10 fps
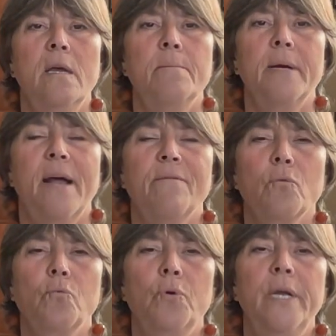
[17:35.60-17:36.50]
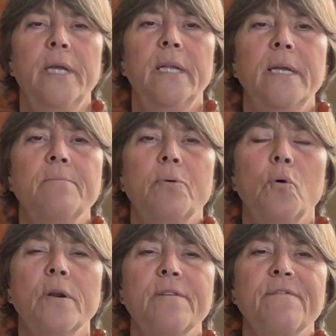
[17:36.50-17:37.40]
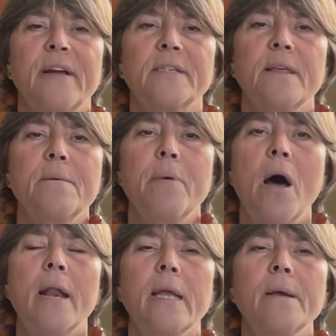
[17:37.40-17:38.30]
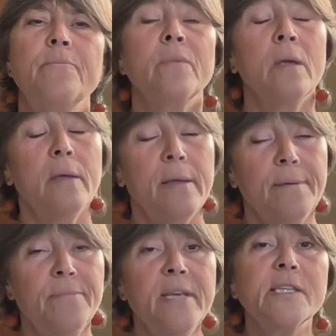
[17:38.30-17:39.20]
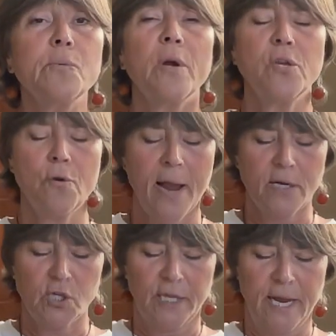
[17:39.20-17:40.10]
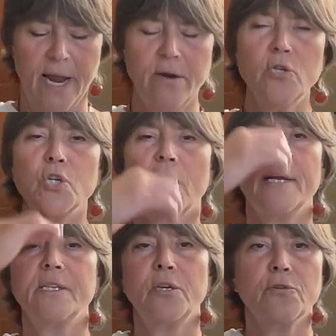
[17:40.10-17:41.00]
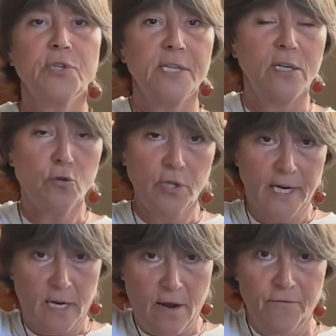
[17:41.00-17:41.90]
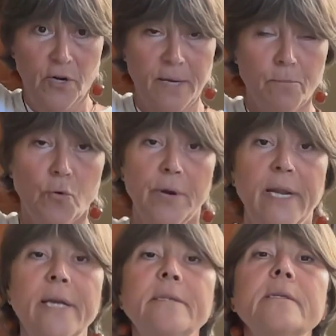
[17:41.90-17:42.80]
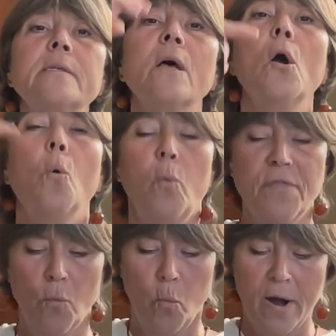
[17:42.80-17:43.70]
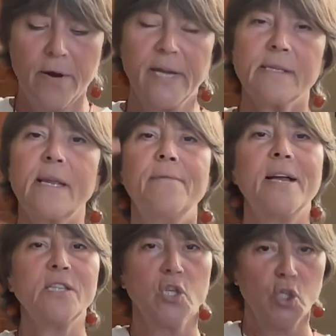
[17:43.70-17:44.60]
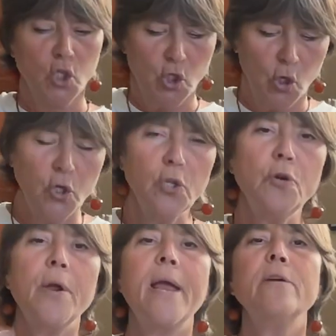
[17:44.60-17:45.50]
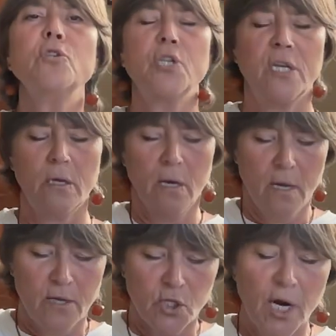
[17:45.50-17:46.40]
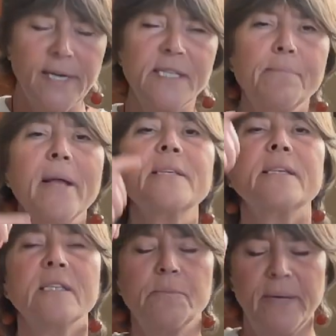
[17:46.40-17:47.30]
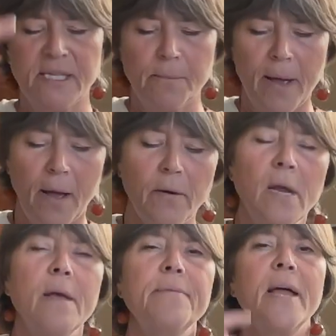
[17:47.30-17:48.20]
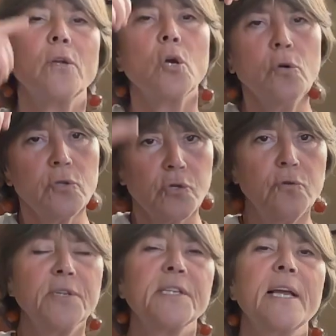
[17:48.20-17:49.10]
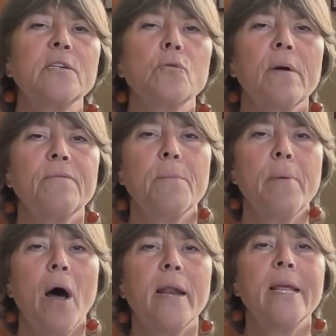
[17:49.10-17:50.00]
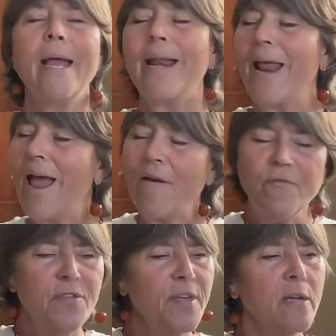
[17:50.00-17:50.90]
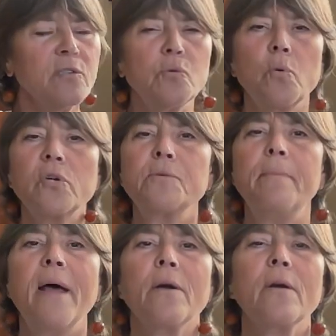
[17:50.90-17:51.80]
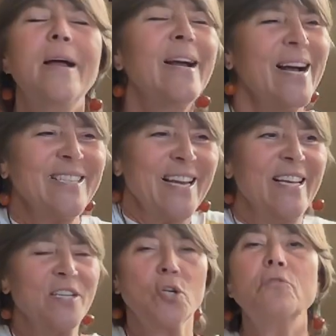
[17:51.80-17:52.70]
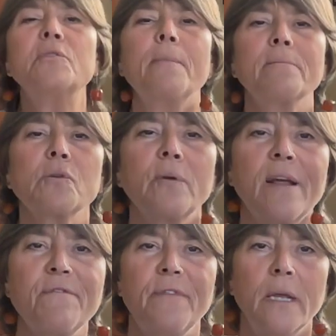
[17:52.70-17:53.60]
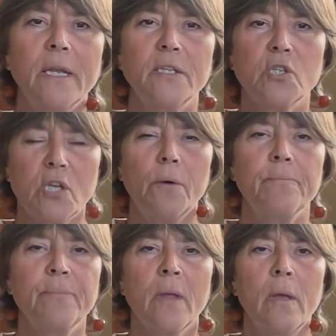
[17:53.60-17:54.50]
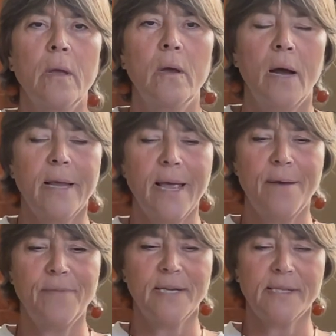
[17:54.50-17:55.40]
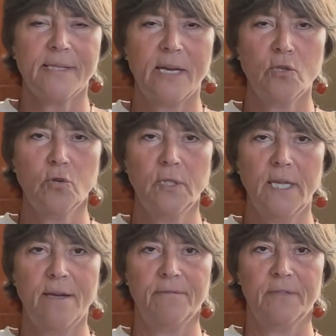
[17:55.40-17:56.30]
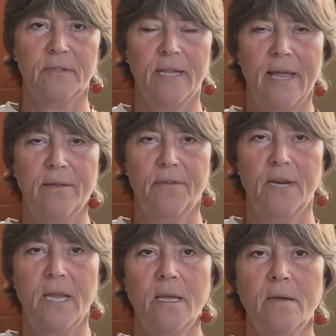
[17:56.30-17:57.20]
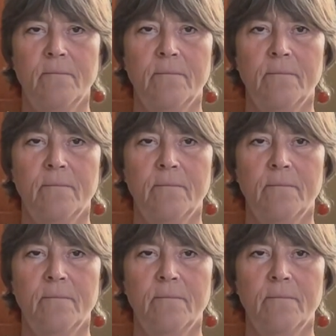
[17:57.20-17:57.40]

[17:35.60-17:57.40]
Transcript: but have a really important effect on the body. In this one, you're actually energizing your central and governing meridians with awareness. And that's a circular energy Chinese medicine speaks about that goes through the center of the body and everything else works better. Gosh, I get goosebumps when I feel it. So again, that's central lift, lengthening